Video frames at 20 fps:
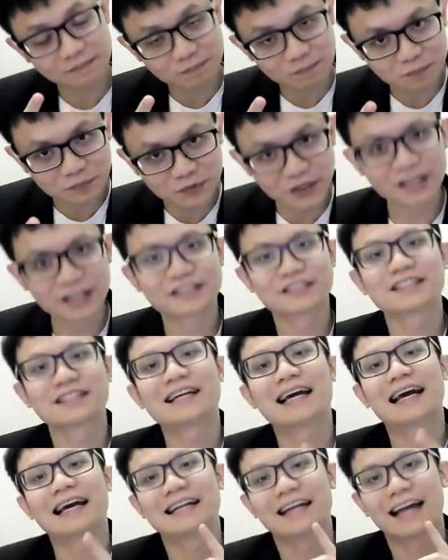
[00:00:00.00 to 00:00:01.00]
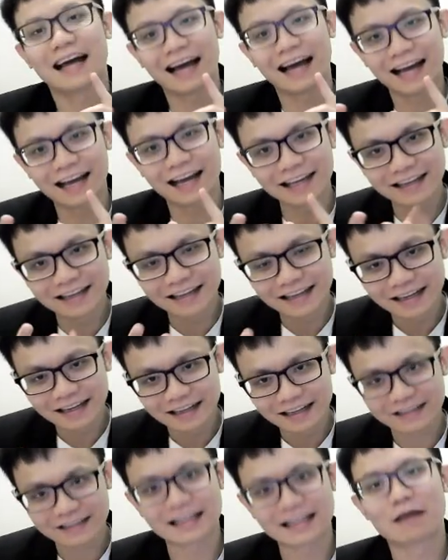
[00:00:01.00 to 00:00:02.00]
pressure and high
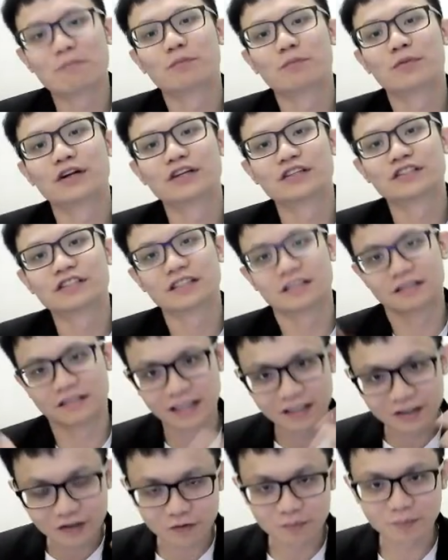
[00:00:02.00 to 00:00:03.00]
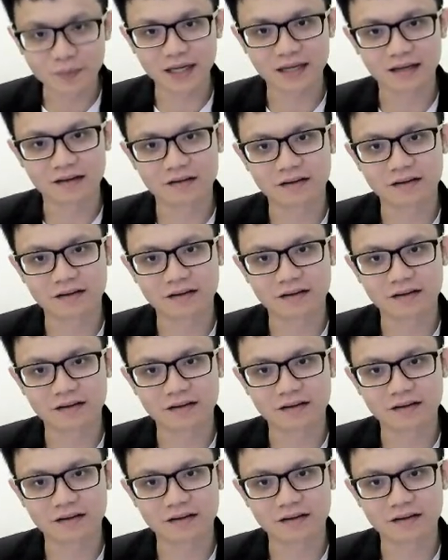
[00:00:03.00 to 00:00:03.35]
temperature, then you make.